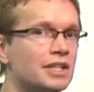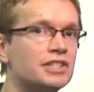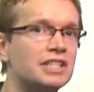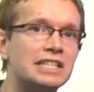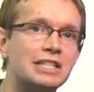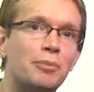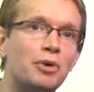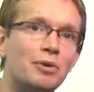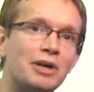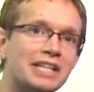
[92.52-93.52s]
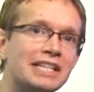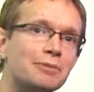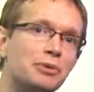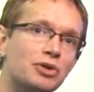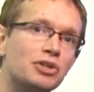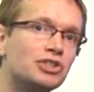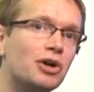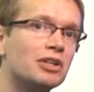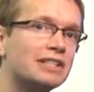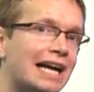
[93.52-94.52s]
So this is the point where you need to put your
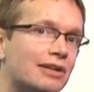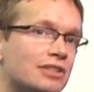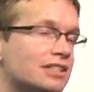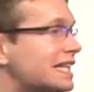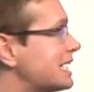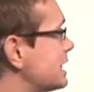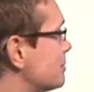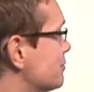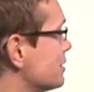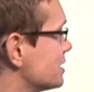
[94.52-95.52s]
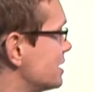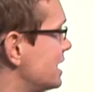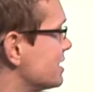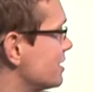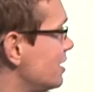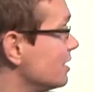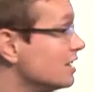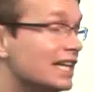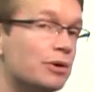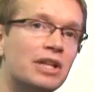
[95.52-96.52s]
controller down and stand up in front of the sensor.
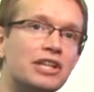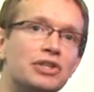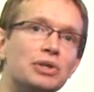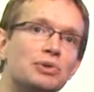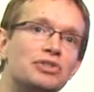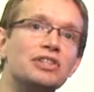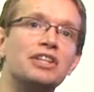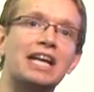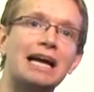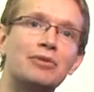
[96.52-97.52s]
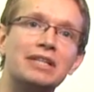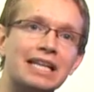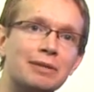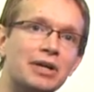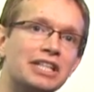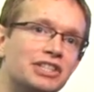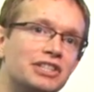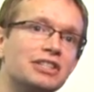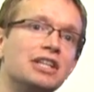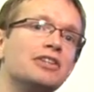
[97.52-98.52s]
It will then use the camera
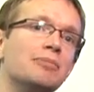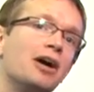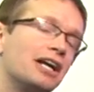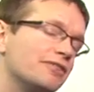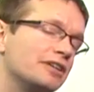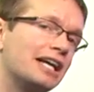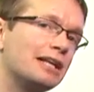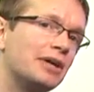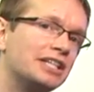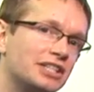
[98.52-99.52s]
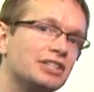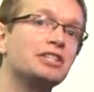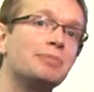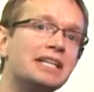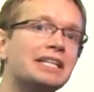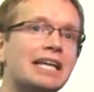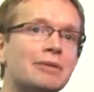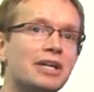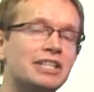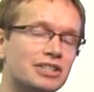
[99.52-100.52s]
calibration, the microphone calibration and the speaker
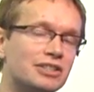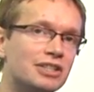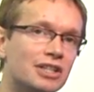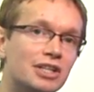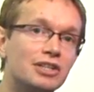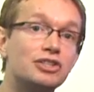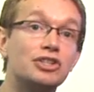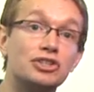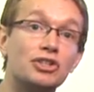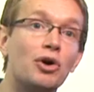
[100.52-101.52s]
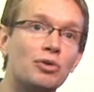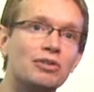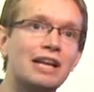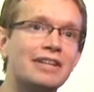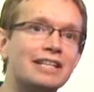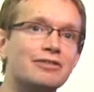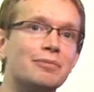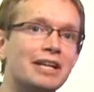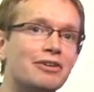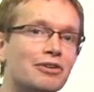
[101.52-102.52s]
calibration to control things from
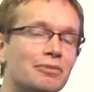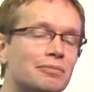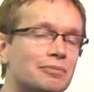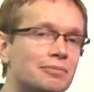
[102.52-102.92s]
here on.